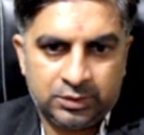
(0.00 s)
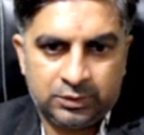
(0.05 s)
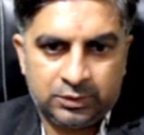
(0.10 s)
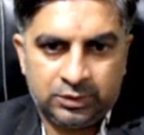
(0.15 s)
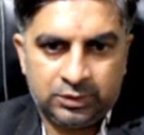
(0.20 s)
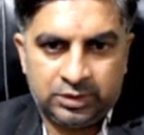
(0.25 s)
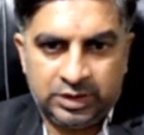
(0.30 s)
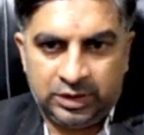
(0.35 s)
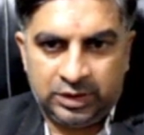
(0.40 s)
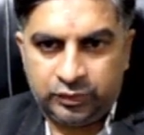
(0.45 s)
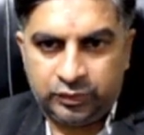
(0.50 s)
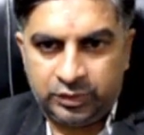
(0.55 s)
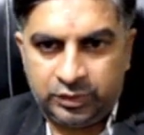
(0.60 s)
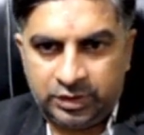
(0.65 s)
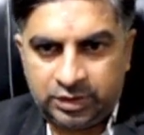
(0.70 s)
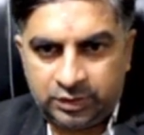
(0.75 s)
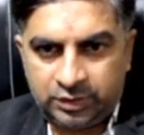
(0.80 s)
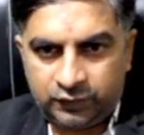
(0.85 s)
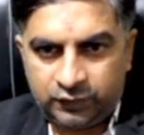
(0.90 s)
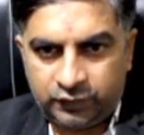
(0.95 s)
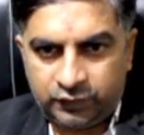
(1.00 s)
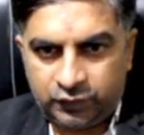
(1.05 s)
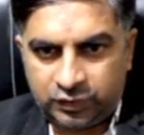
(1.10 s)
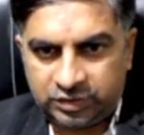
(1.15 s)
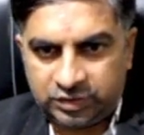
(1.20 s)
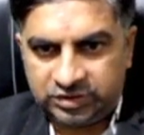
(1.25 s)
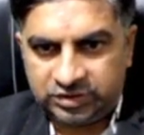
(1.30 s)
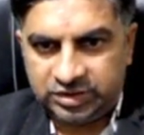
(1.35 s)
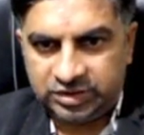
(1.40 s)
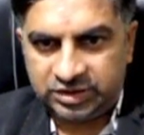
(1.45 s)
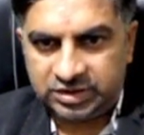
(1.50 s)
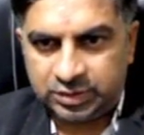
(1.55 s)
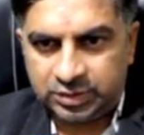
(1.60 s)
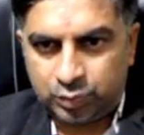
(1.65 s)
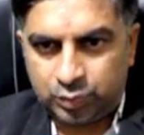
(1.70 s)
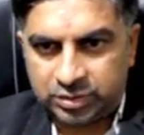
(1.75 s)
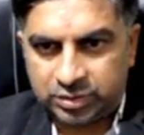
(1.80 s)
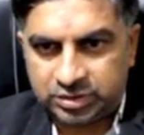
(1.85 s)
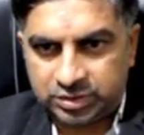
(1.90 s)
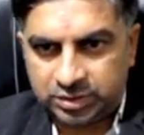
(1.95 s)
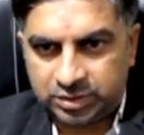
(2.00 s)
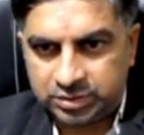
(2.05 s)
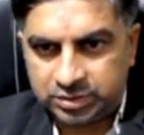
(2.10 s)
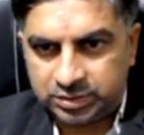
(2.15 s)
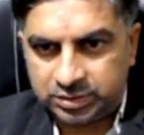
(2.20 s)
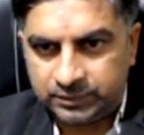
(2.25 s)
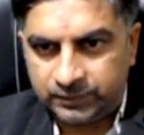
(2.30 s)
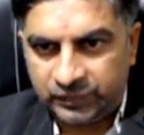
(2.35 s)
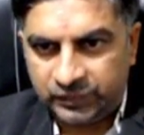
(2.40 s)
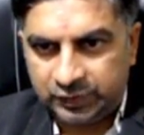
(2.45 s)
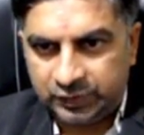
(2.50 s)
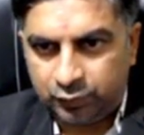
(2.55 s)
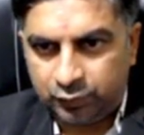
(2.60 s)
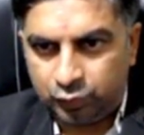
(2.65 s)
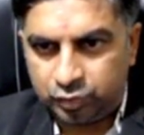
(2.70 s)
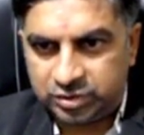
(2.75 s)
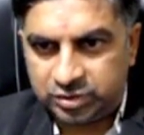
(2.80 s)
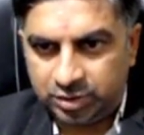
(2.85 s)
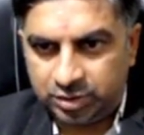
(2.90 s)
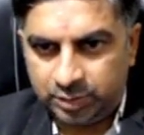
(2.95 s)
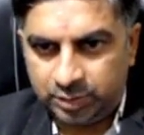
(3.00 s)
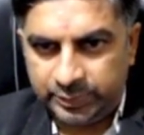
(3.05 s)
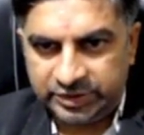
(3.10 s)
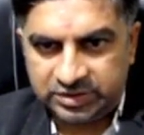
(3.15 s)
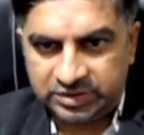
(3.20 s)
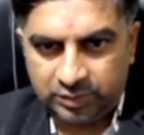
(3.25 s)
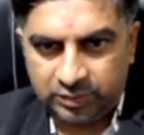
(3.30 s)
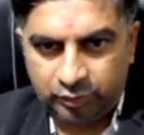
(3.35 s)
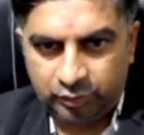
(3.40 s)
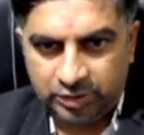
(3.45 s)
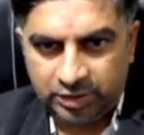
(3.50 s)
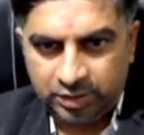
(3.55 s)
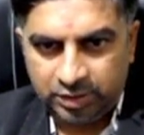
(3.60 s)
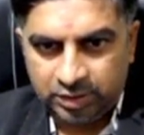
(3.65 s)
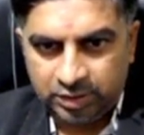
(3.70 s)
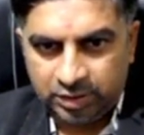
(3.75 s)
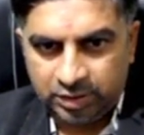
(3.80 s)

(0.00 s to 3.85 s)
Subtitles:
Now here for this questions whose sum is 7